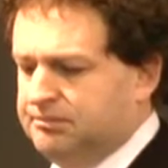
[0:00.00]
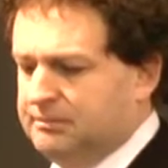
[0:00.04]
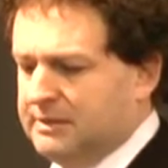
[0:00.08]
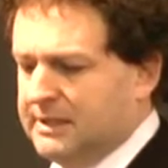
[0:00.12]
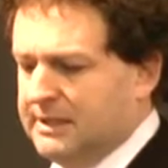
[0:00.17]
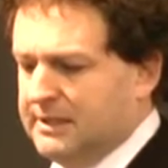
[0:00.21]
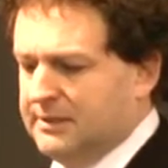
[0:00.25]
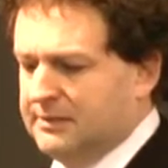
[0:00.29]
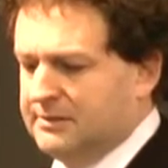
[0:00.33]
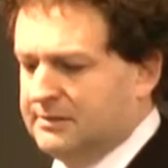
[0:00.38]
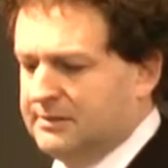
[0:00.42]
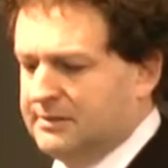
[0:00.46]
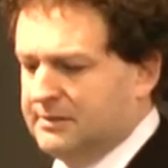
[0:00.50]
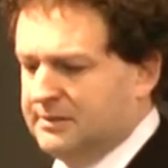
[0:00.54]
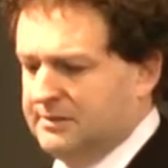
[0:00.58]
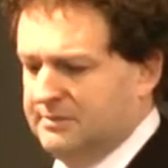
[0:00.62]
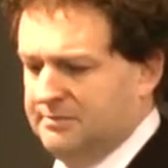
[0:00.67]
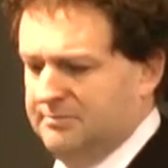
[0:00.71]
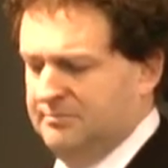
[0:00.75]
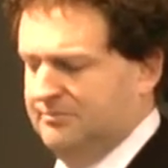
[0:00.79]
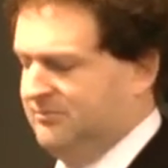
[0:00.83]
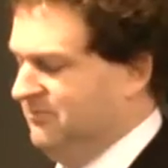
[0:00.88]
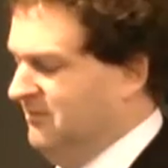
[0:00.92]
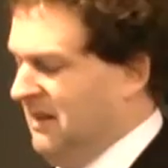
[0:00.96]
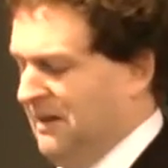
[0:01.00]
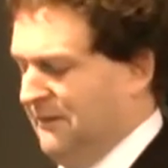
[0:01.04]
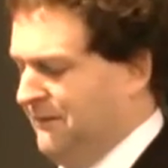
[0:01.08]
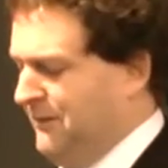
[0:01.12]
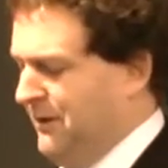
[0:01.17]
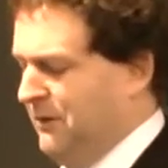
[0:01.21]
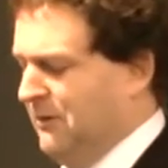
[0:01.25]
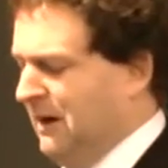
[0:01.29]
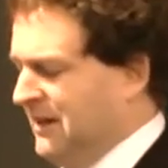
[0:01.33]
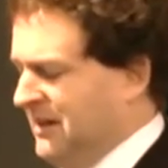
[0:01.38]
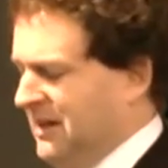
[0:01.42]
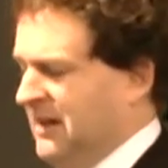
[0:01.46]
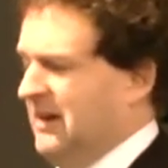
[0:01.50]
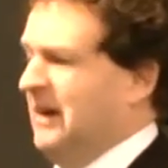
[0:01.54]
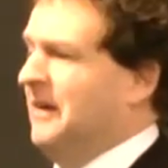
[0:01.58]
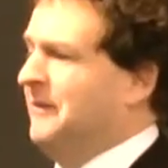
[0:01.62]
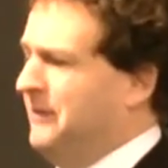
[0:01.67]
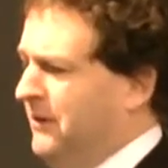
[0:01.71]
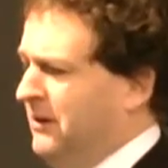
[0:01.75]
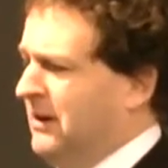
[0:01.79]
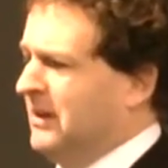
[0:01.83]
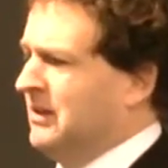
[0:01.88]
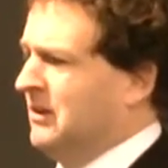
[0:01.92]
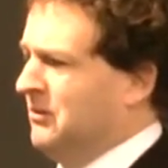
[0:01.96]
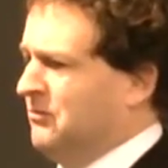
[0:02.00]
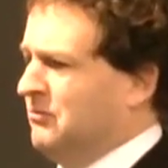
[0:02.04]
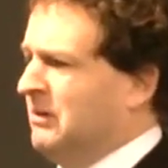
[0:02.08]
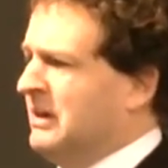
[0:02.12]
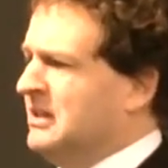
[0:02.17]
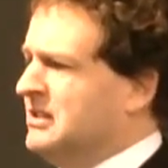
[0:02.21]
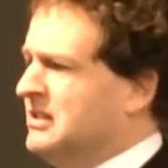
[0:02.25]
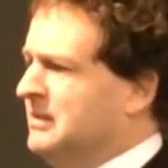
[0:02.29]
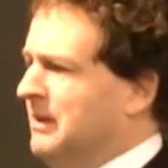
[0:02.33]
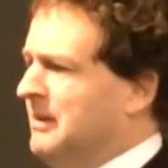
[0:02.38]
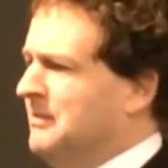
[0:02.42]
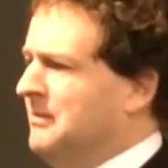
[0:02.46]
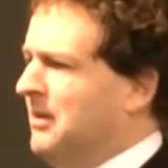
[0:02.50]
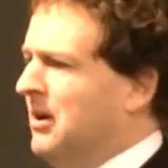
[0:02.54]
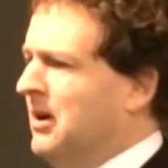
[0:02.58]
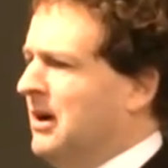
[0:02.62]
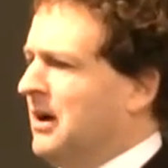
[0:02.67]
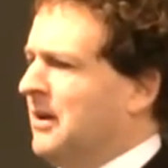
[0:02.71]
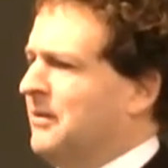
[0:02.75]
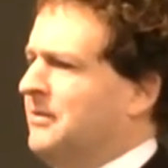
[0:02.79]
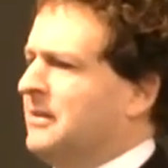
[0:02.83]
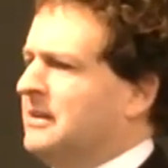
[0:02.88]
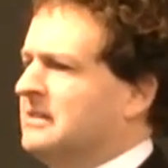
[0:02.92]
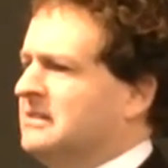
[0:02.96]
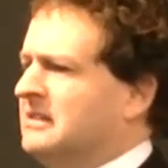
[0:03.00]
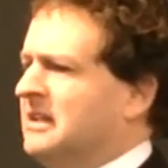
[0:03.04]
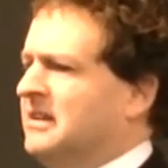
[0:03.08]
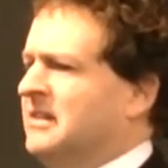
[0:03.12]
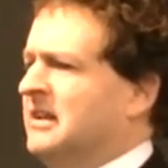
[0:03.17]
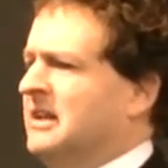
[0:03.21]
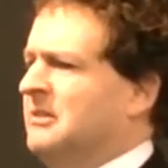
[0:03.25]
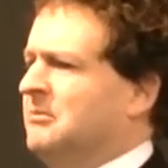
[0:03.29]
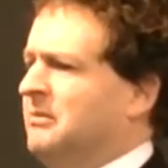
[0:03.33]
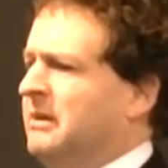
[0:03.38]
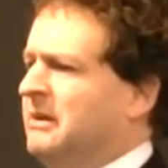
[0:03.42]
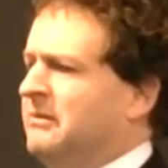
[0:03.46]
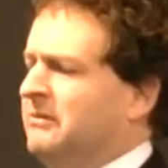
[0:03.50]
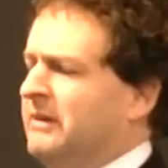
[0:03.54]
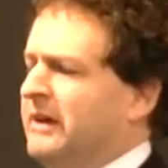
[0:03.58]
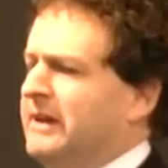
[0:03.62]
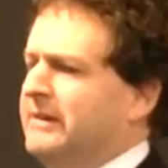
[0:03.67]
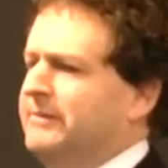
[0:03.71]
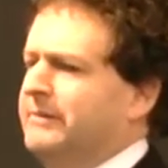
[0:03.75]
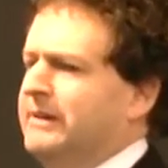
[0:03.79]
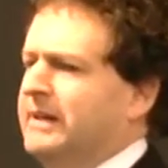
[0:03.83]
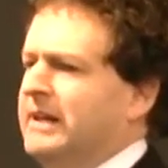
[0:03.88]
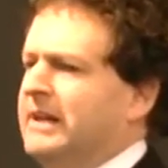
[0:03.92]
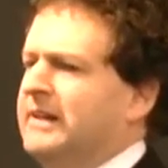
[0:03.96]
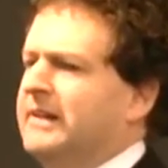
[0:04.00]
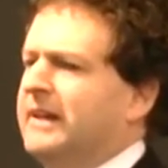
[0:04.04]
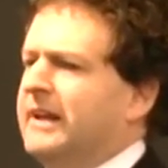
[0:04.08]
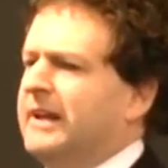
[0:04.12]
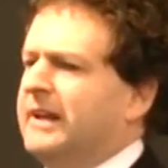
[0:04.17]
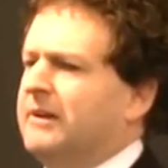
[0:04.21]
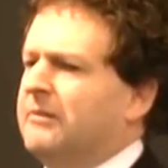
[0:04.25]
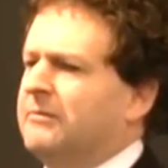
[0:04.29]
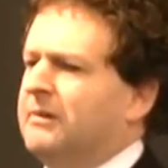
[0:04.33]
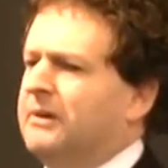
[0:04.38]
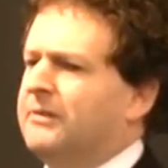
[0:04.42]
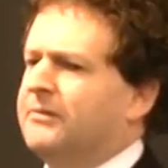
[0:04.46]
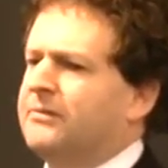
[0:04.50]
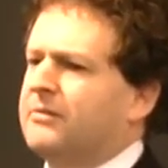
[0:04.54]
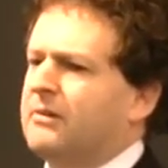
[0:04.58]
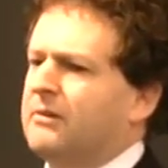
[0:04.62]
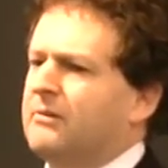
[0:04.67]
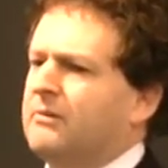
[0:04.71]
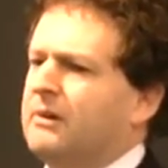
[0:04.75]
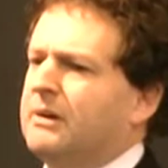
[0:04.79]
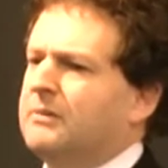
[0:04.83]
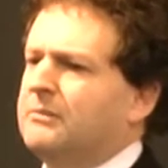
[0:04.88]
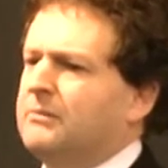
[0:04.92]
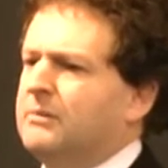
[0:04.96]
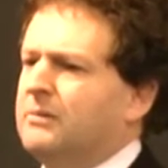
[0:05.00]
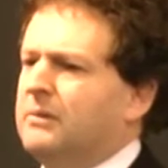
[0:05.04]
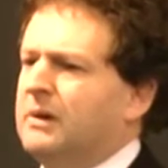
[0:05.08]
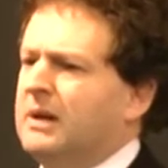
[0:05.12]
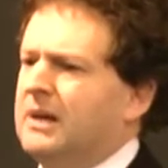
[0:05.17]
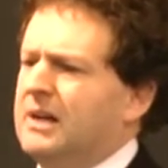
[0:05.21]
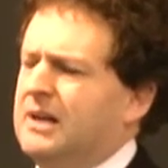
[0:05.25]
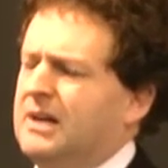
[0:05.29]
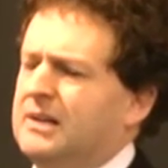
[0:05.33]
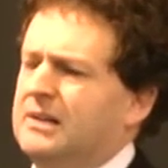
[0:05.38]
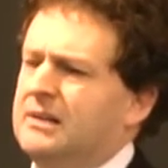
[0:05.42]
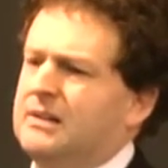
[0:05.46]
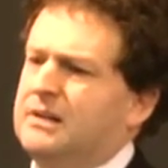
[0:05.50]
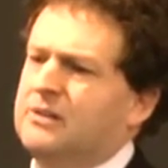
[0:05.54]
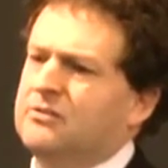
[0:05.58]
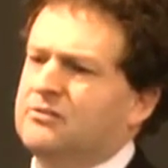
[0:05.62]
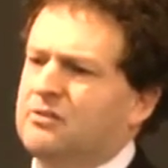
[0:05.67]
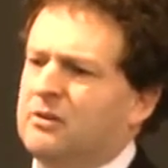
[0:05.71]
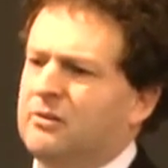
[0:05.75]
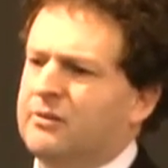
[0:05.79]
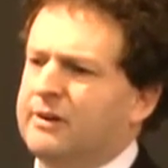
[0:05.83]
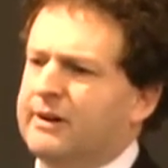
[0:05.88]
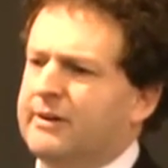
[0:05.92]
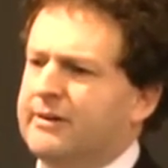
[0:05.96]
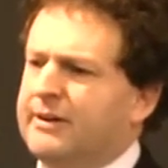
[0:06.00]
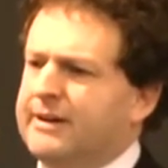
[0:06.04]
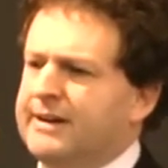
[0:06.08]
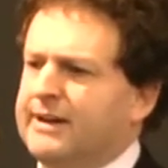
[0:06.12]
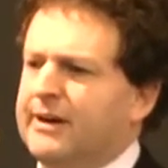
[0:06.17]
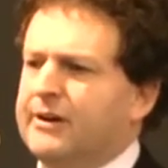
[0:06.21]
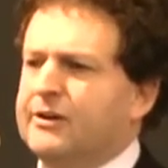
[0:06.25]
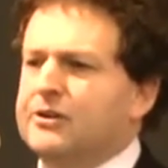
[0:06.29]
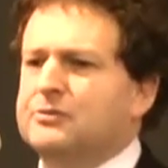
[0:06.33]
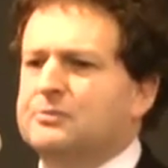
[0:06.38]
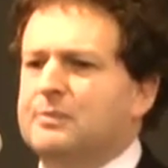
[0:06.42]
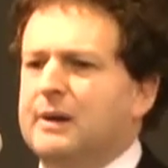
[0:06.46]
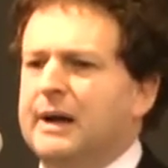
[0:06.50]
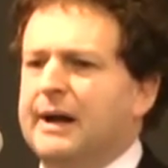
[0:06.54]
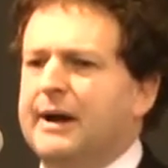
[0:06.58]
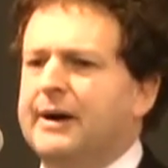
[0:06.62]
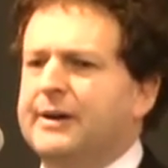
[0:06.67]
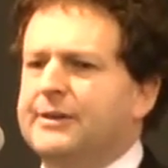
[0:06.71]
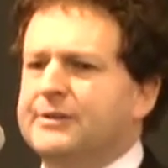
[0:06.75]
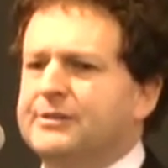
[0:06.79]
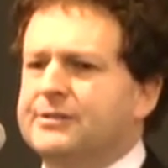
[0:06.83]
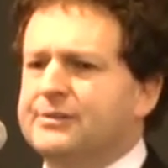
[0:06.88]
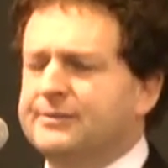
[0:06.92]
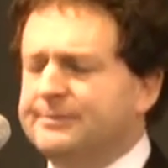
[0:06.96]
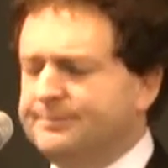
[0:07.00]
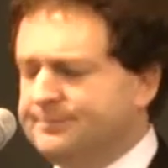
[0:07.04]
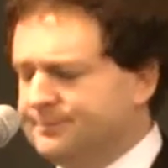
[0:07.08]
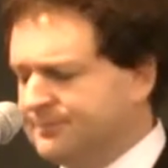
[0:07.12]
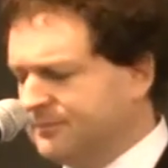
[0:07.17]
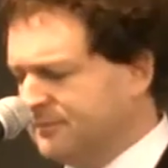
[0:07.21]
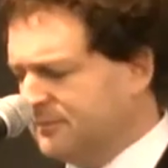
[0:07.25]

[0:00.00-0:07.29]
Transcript: What else? A few other, a few other reasonably minor things like that. We're recommending they get one through one uh, controlled area notice powers,